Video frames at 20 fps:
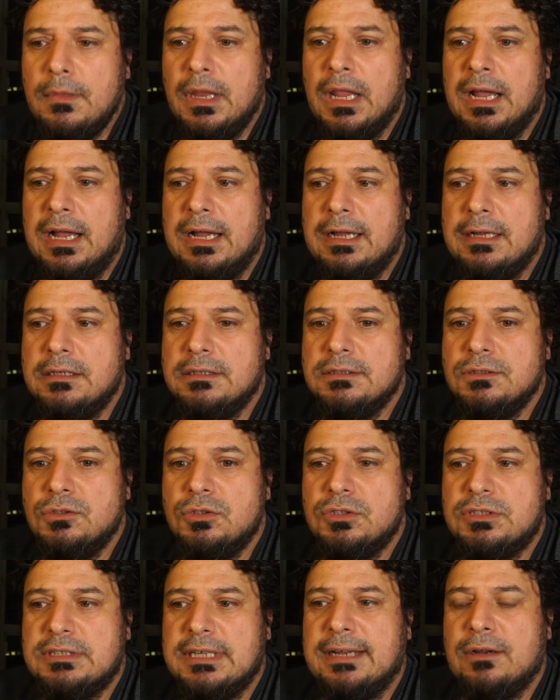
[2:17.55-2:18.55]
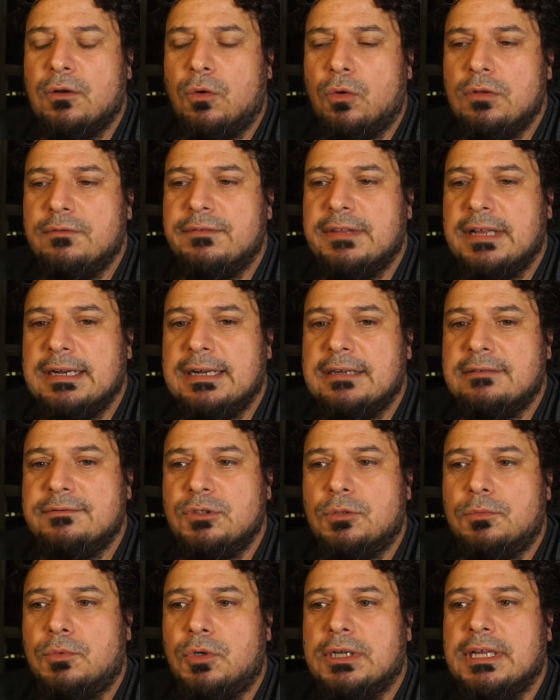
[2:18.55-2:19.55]
And you take all of that out of
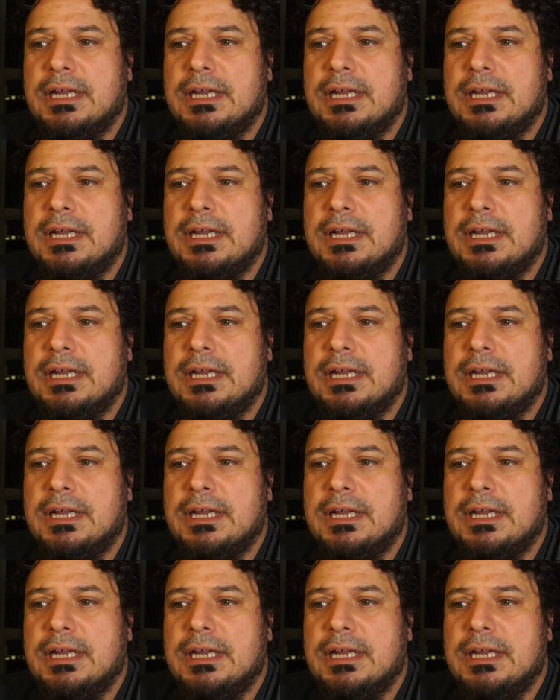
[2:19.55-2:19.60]
your body,